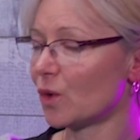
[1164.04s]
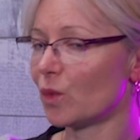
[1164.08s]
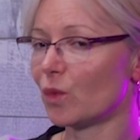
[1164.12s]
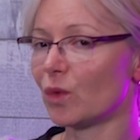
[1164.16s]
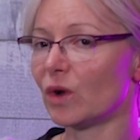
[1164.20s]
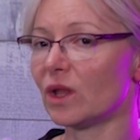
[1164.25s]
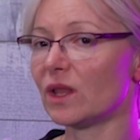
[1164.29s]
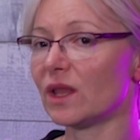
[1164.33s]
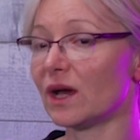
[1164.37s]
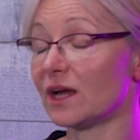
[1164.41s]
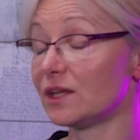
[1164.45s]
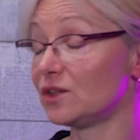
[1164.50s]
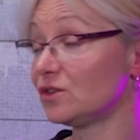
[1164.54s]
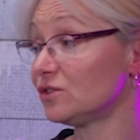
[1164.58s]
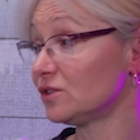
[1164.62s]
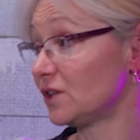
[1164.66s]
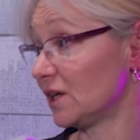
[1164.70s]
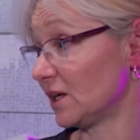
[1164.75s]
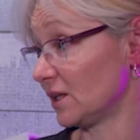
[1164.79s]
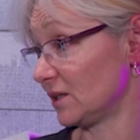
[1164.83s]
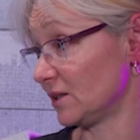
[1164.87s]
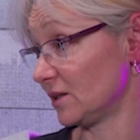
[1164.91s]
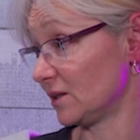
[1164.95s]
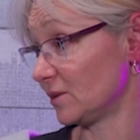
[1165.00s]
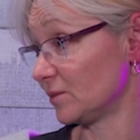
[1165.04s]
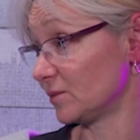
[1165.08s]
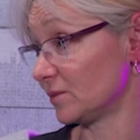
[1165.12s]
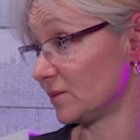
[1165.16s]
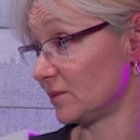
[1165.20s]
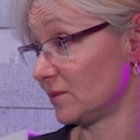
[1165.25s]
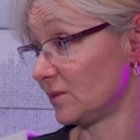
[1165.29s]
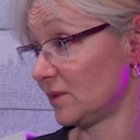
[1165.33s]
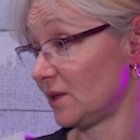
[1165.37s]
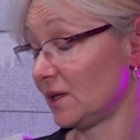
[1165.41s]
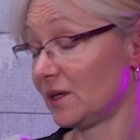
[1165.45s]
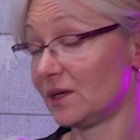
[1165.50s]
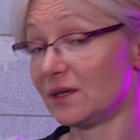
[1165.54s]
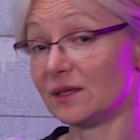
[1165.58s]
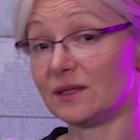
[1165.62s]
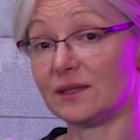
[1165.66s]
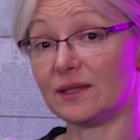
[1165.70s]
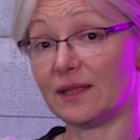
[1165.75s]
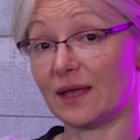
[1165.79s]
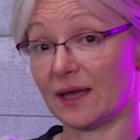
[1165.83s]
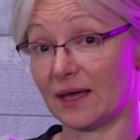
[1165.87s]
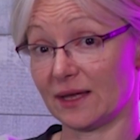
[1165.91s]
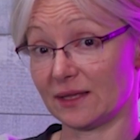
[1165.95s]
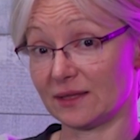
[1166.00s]
Well, I do tell them
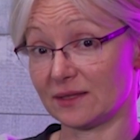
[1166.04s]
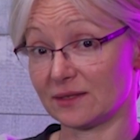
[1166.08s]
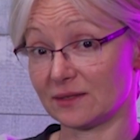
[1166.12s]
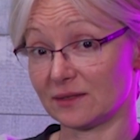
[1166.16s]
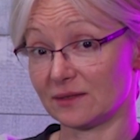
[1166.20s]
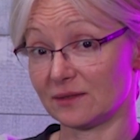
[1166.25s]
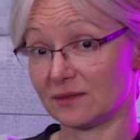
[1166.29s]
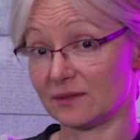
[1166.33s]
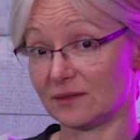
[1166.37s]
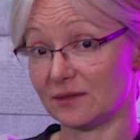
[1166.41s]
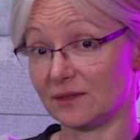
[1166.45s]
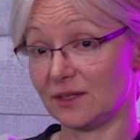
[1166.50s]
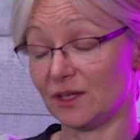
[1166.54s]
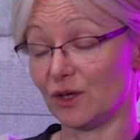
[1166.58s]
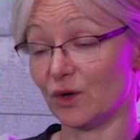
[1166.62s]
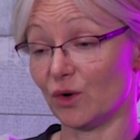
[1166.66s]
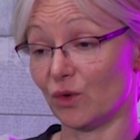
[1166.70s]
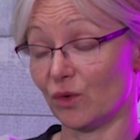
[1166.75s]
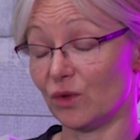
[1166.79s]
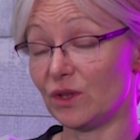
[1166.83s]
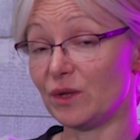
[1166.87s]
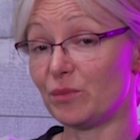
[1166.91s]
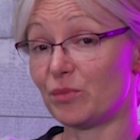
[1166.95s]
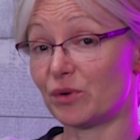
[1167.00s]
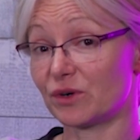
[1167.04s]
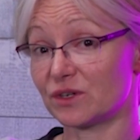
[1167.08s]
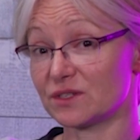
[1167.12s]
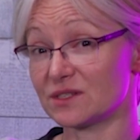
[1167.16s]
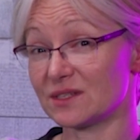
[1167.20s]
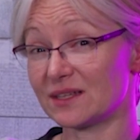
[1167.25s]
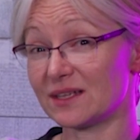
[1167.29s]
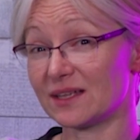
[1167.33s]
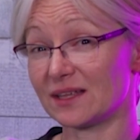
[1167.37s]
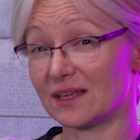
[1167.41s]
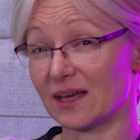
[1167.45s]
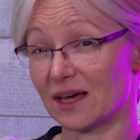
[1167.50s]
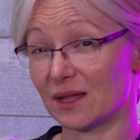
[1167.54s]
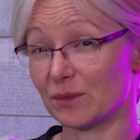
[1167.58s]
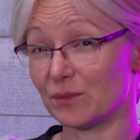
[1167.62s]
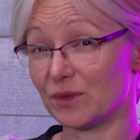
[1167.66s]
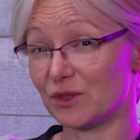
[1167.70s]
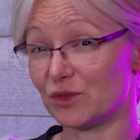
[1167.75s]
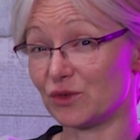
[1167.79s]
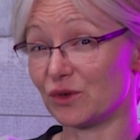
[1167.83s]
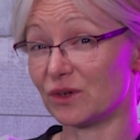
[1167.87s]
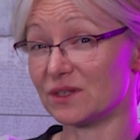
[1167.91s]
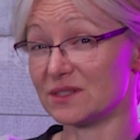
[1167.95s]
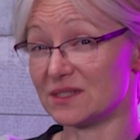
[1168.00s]
that the only person that got
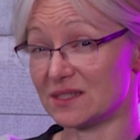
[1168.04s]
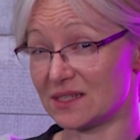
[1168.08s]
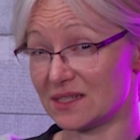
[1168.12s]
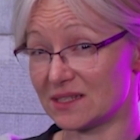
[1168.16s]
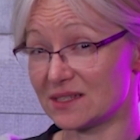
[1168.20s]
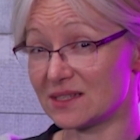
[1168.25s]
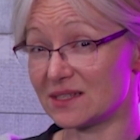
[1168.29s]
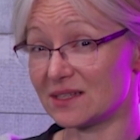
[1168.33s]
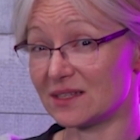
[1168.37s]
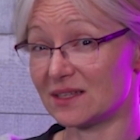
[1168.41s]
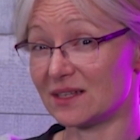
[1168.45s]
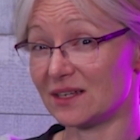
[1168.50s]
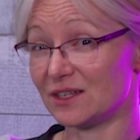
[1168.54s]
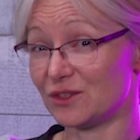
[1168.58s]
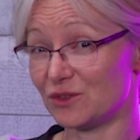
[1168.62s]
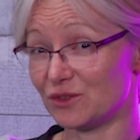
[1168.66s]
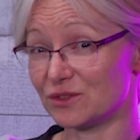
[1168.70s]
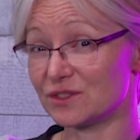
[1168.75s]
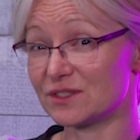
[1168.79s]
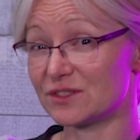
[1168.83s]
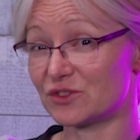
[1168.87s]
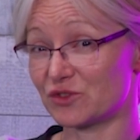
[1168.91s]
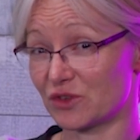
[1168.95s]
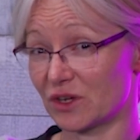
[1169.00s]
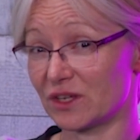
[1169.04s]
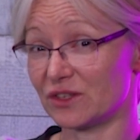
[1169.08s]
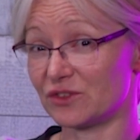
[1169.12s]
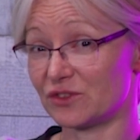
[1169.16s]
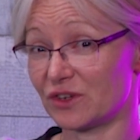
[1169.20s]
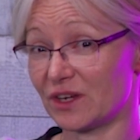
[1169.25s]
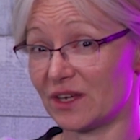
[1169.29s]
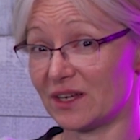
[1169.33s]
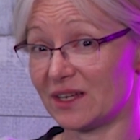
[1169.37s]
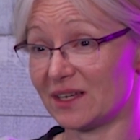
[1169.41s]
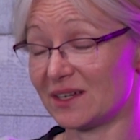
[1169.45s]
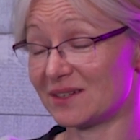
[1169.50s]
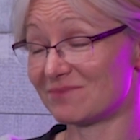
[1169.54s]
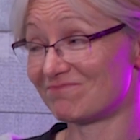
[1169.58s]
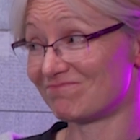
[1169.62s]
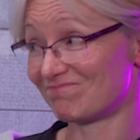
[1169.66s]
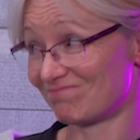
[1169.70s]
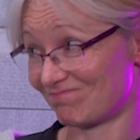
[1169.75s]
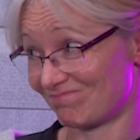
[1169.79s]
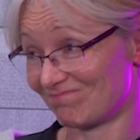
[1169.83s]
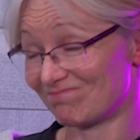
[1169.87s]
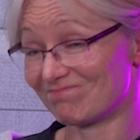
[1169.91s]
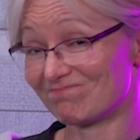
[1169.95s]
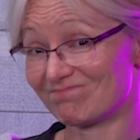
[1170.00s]
me to consistently do strength training
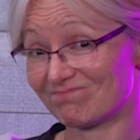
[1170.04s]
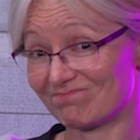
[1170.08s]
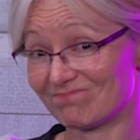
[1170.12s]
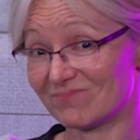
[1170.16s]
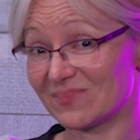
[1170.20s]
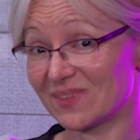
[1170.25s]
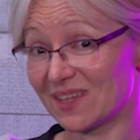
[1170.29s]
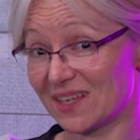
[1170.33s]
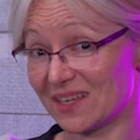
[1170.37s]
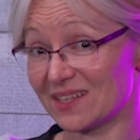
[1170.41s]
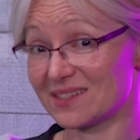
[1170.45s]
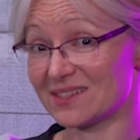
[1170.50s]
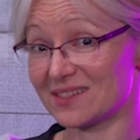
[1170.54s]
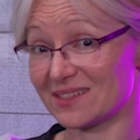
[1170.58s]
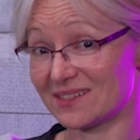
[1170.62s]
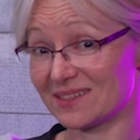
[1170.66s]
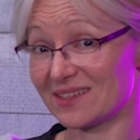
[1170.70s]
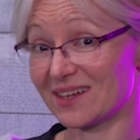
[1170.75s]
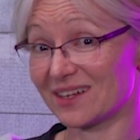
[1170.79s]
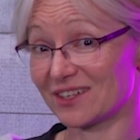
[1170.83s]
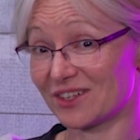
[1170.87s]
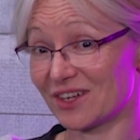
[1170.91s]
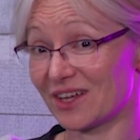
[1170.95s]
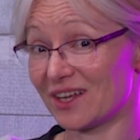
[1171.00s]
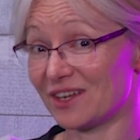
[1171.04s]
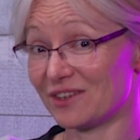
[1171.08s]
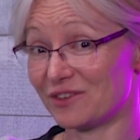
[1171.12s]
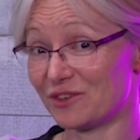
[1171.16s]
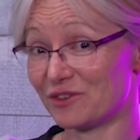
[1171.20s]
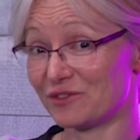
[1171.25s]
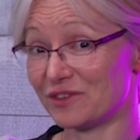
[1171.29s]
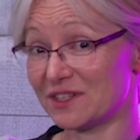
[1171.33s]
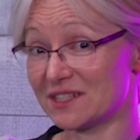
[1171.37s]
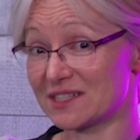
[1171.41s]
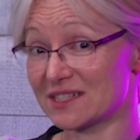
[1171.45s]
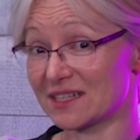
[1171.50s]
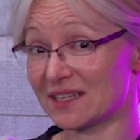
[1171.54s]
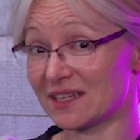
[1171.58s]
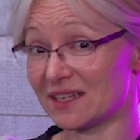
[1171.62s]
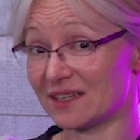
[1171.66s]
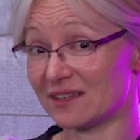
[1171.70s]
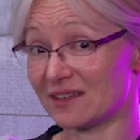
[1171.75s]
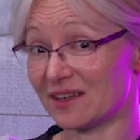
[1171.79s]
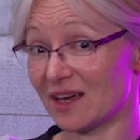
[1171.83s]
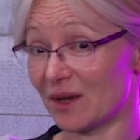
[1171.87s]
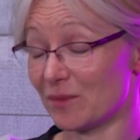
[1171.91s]
is Dr. Novitsky.